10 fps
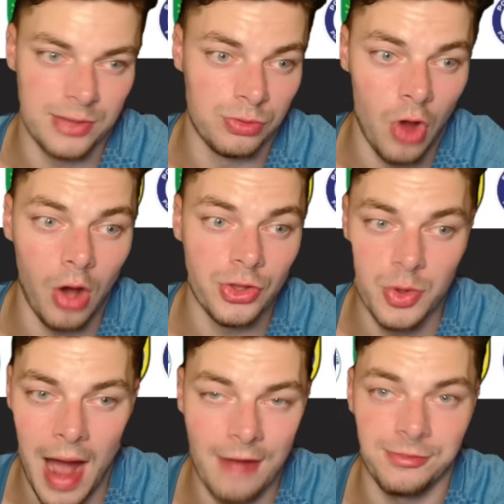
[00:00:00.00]
We've got you
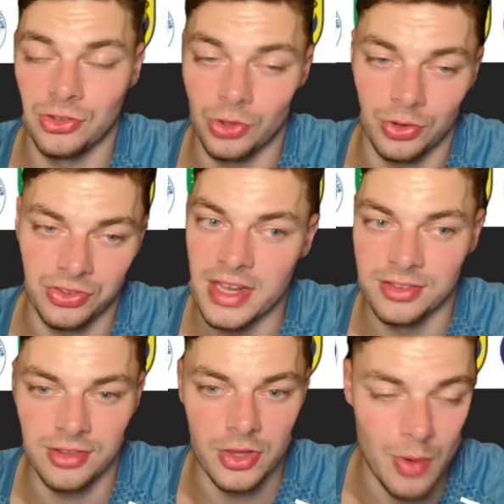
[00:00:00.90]
have to succeed.
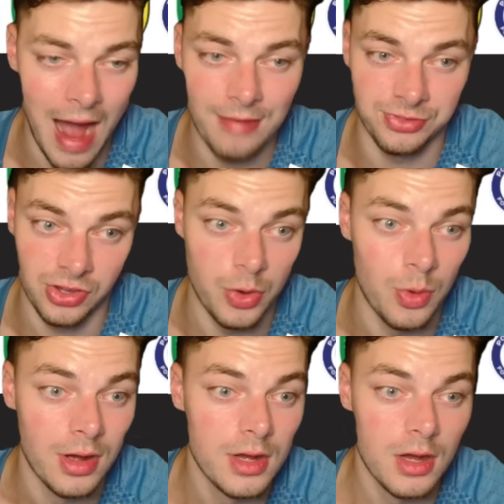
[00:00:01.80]
So you have to
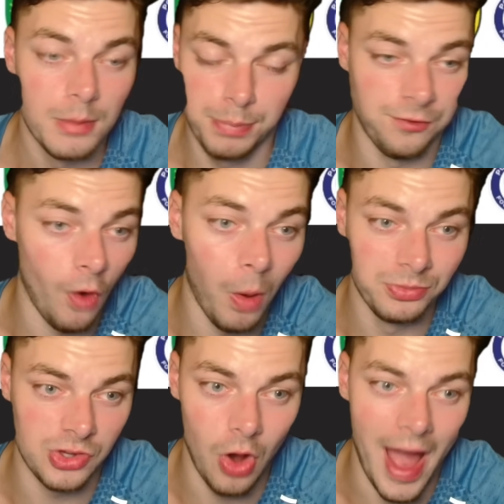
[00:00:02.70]
perform
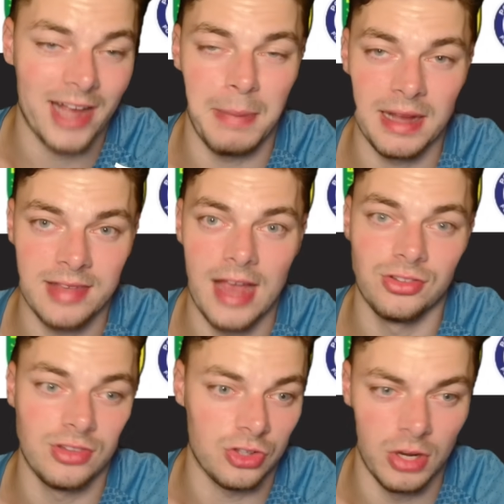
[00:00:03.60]
to your expectations.
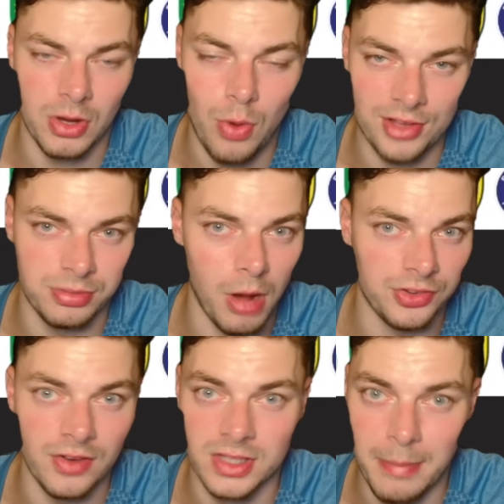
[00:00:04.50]
There's going to be question marks
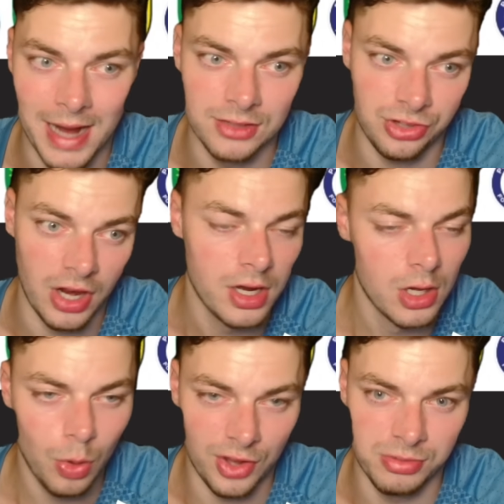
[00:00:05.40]
over the manager,
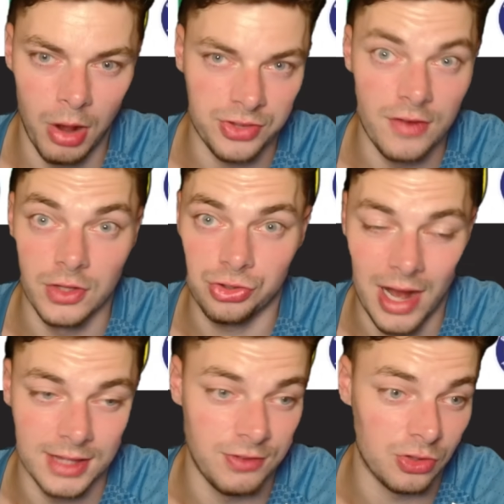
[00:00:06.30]
question marks over the
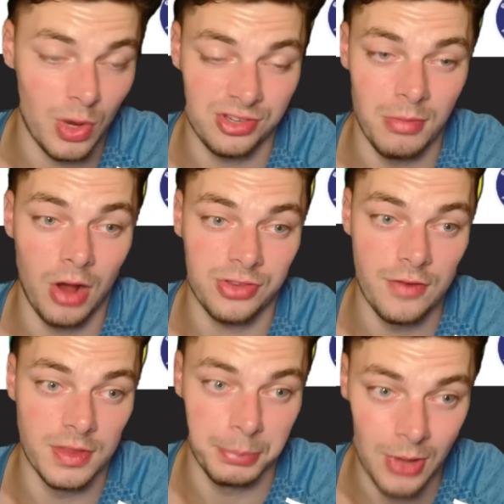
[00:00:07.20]
transfers, question marks over
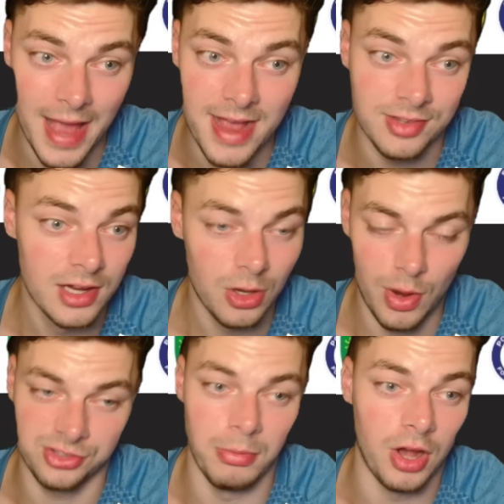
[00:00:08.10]
the players,
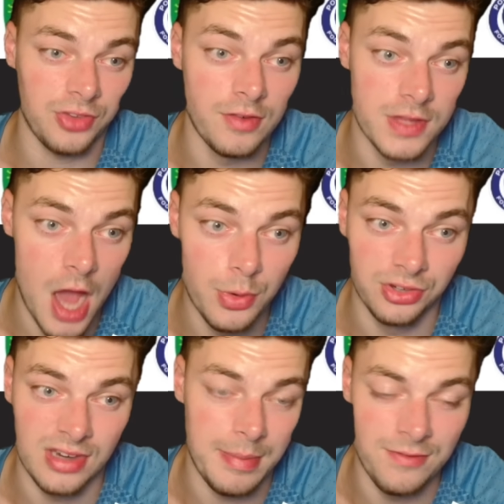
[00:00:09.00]
question marks over the
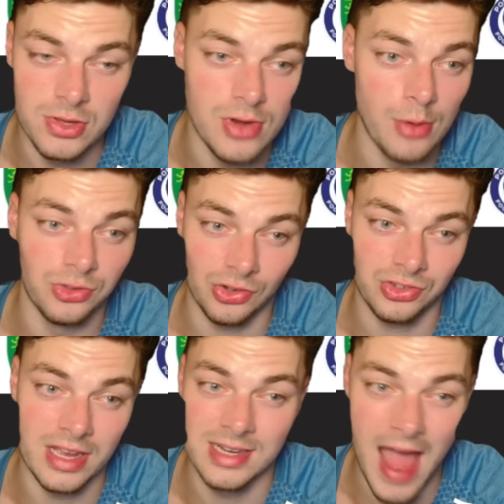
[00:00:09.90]
ownership if you don't
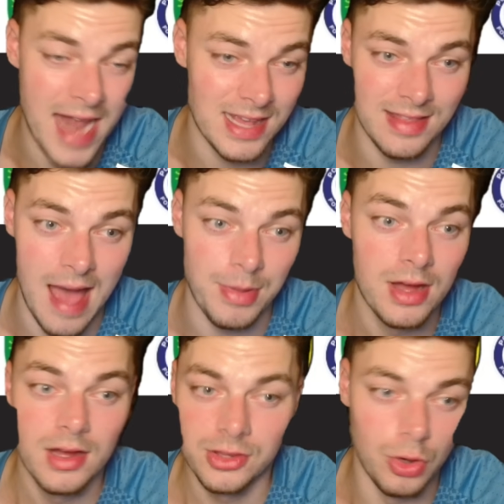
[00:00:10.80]
succeed. In any of them,
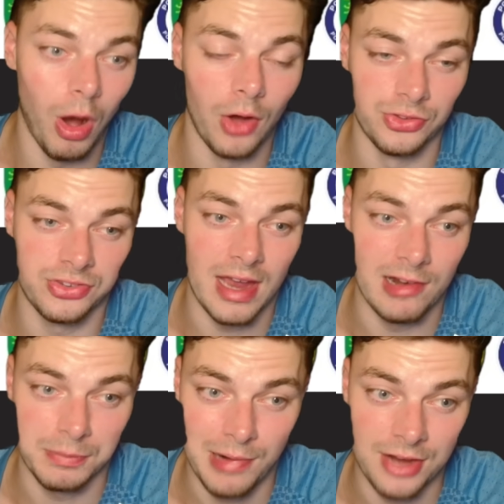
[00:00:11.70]
you are under serious
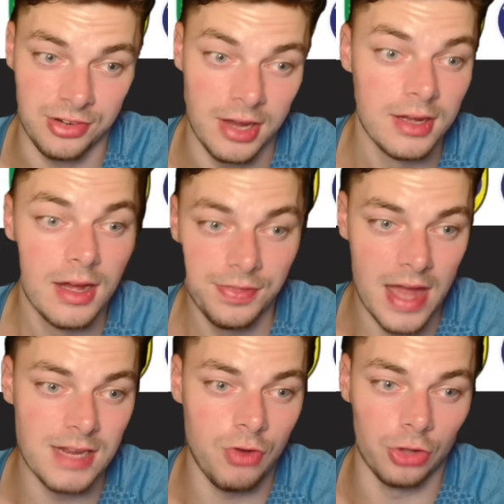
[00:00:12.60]
pressure. Then
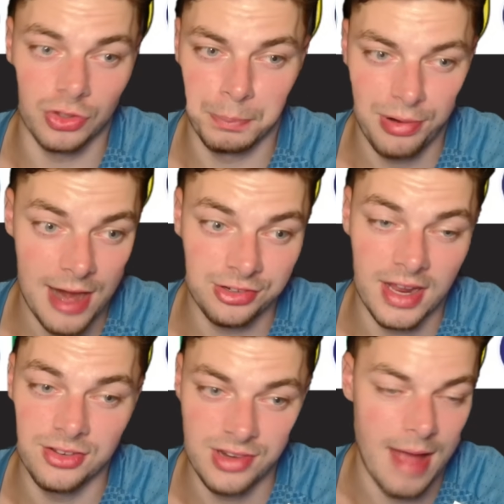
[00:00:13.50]
you've got just pressure
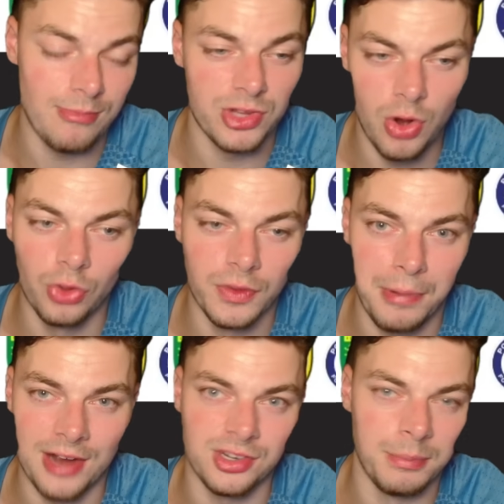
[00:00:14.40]
in general. You're under
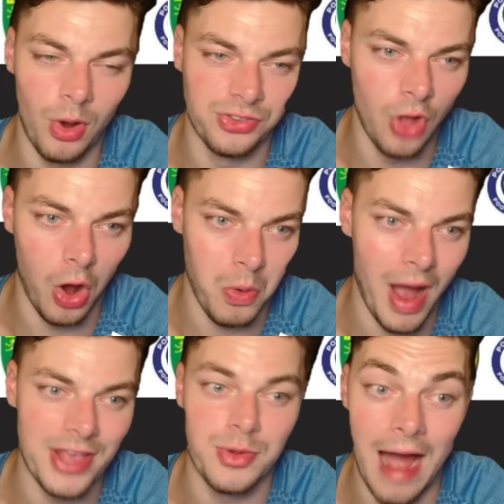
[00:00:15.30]
pressure, but it's not
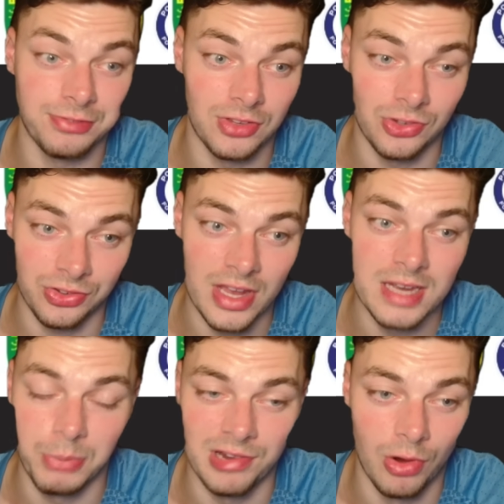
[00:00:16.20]
quite you have to succeed,
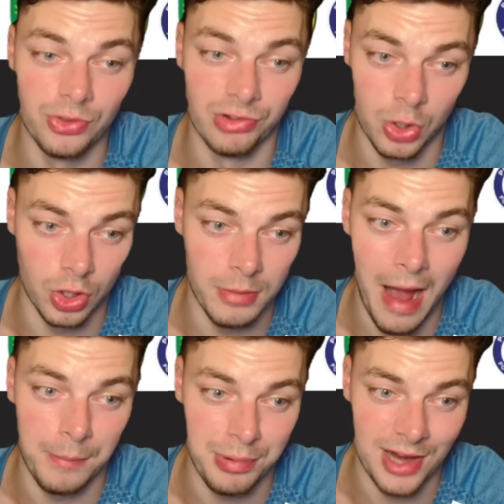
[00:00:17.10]
but you're under a good amount
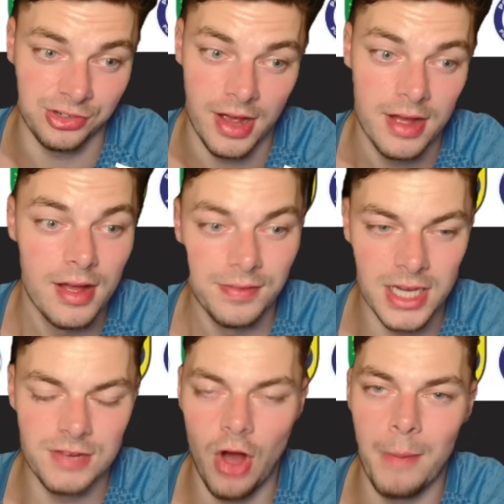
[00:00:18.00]
of pressure. Then
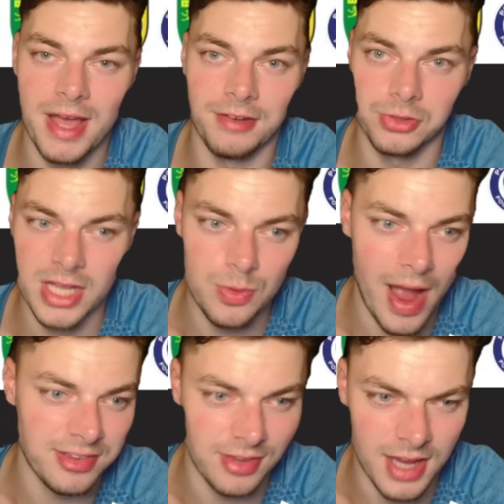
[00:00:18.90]
you've got a bit of leeway,
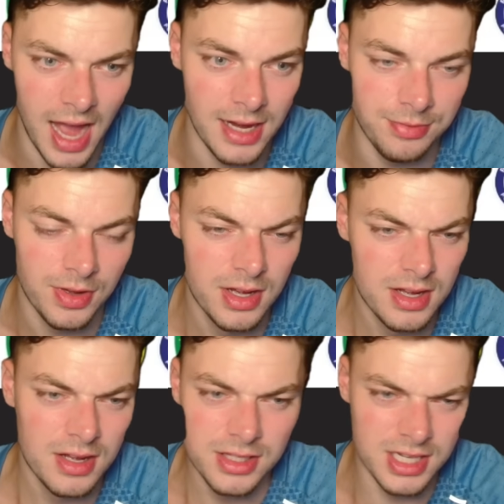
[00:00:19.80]
so you kind
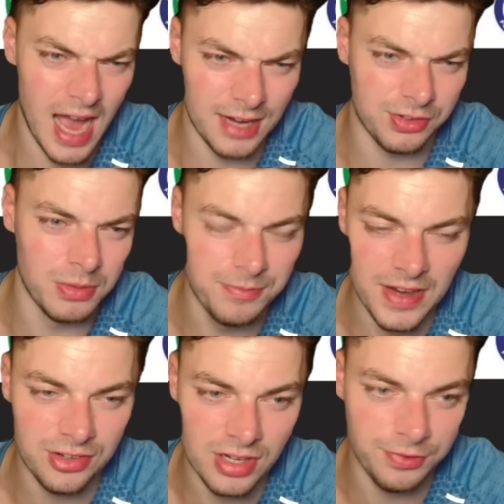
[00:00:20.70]
of can
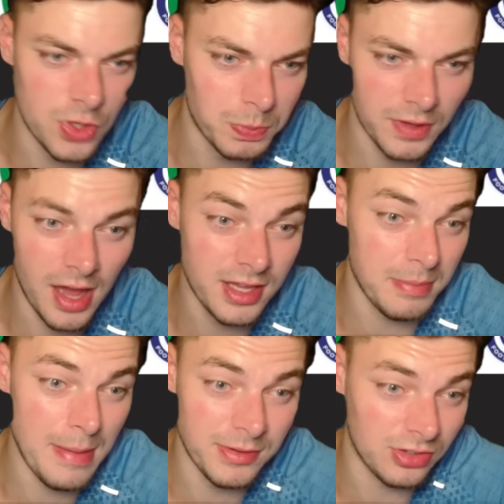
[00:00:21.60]
finish in a few there. You can
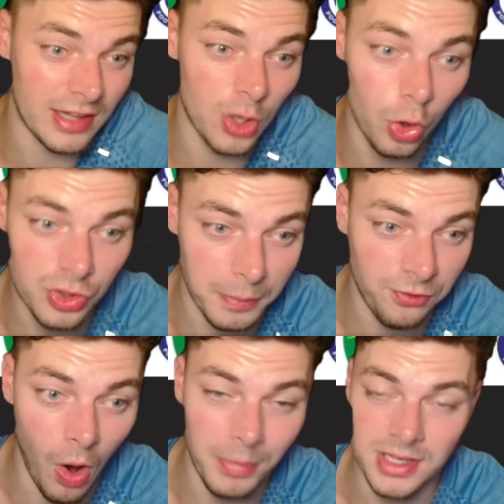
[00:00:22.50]
maybe slightly
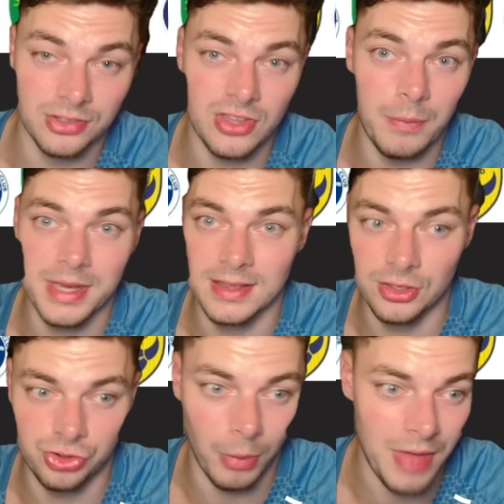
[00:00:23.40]
underperform and you'll still be in the
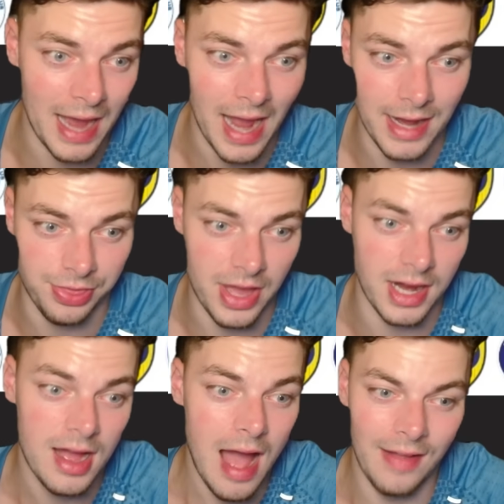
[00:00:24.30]
job, that kind of thing.
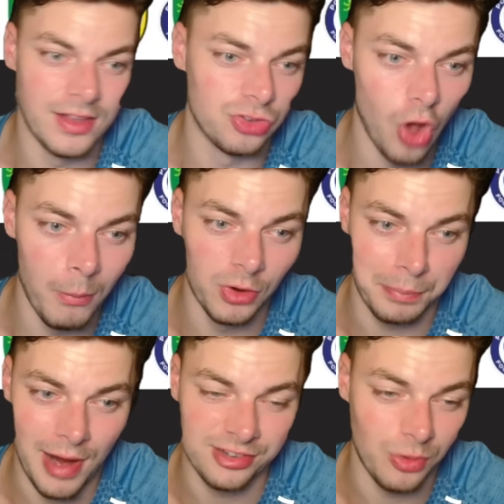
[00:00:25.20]
And there's not much
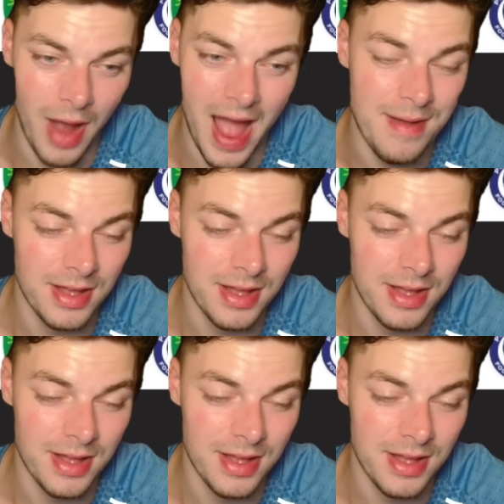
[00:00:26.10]
pressure where